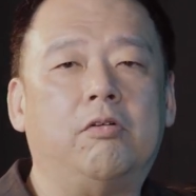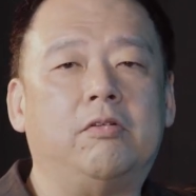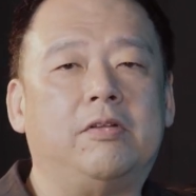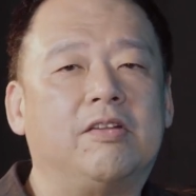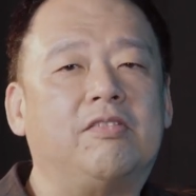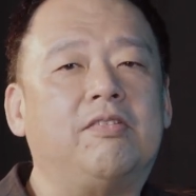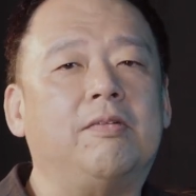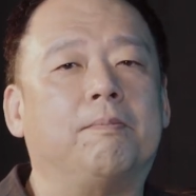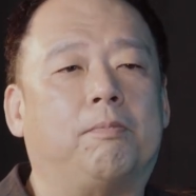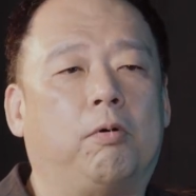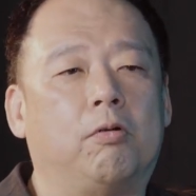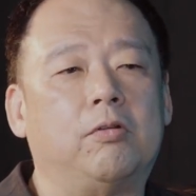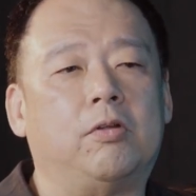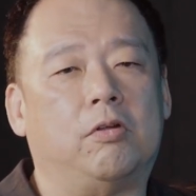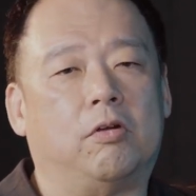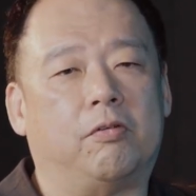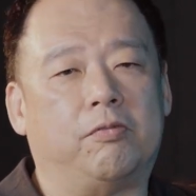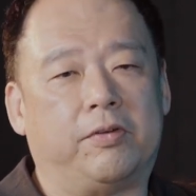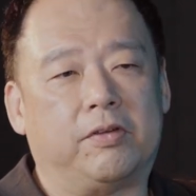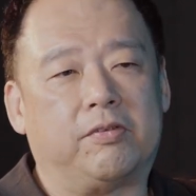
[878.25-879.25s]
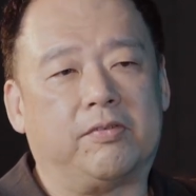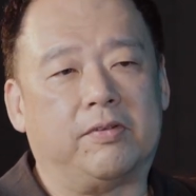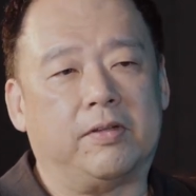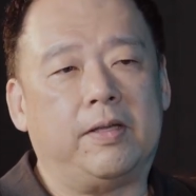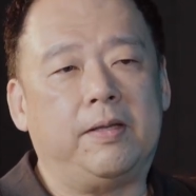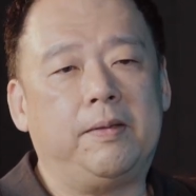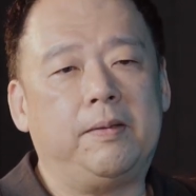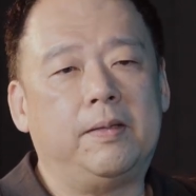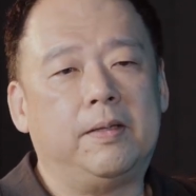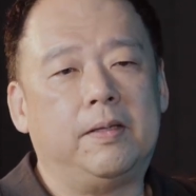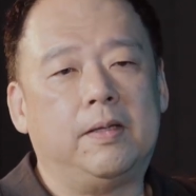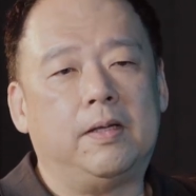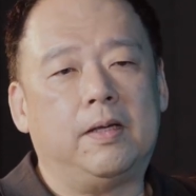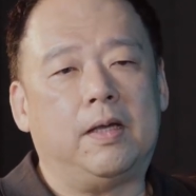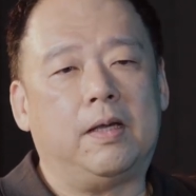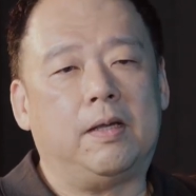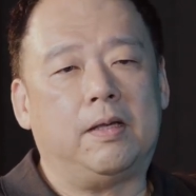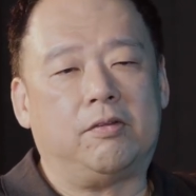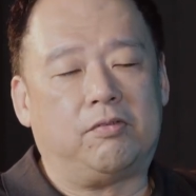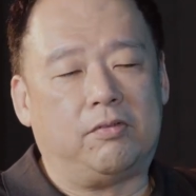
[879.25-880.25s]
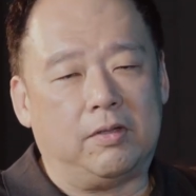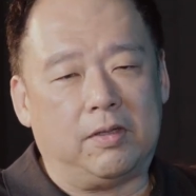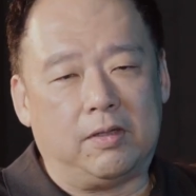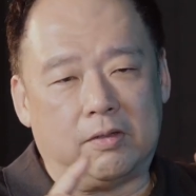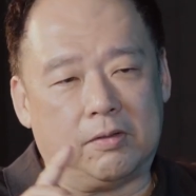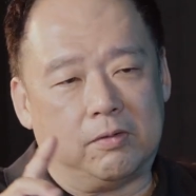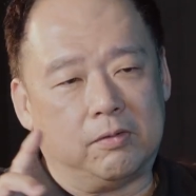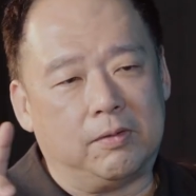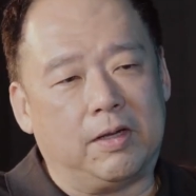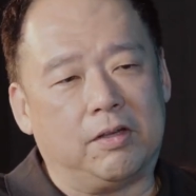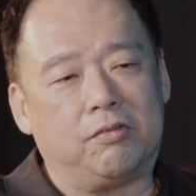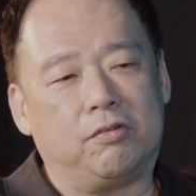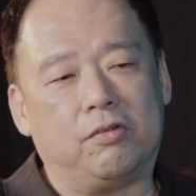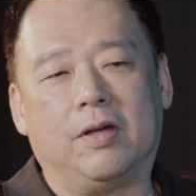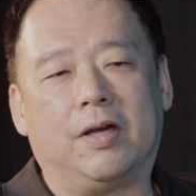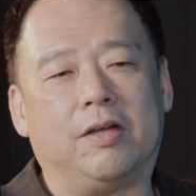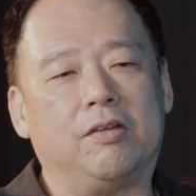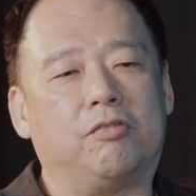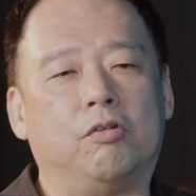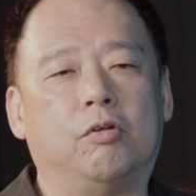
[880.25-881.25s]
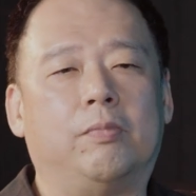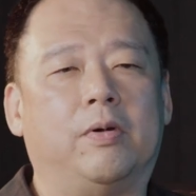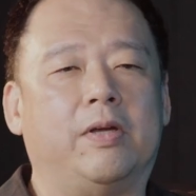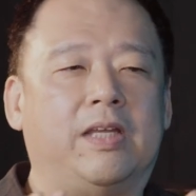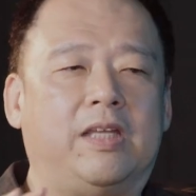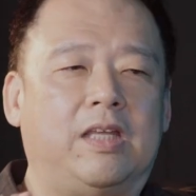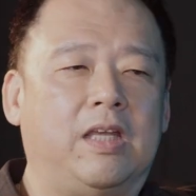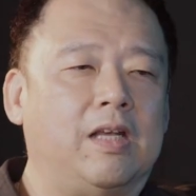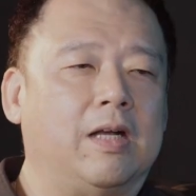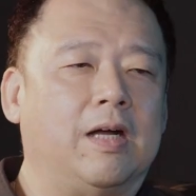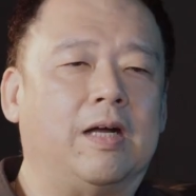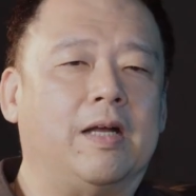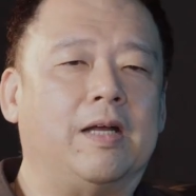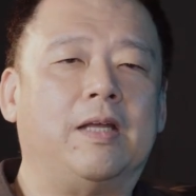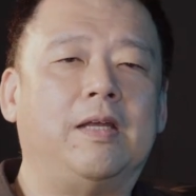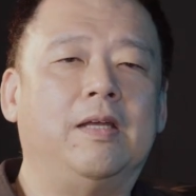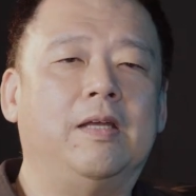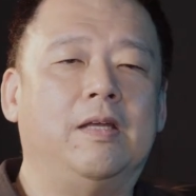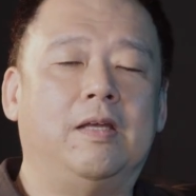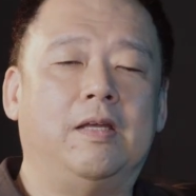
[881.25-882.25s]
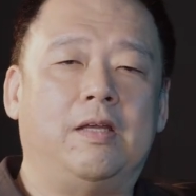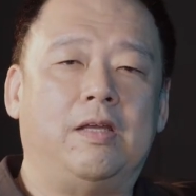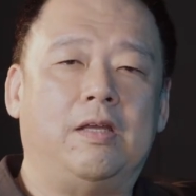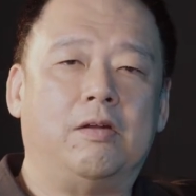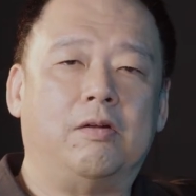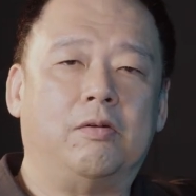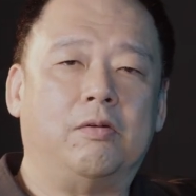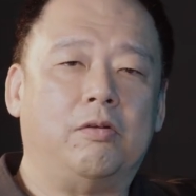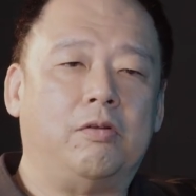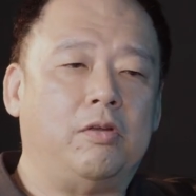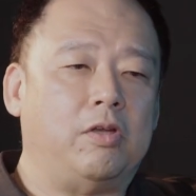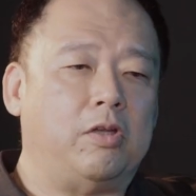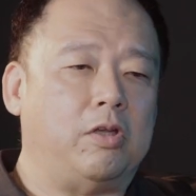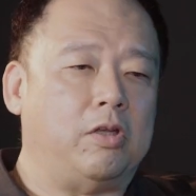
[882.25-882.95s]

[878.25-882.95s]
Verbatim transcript: That's important, obviously, as you know, as you guys know about ikigai, you know,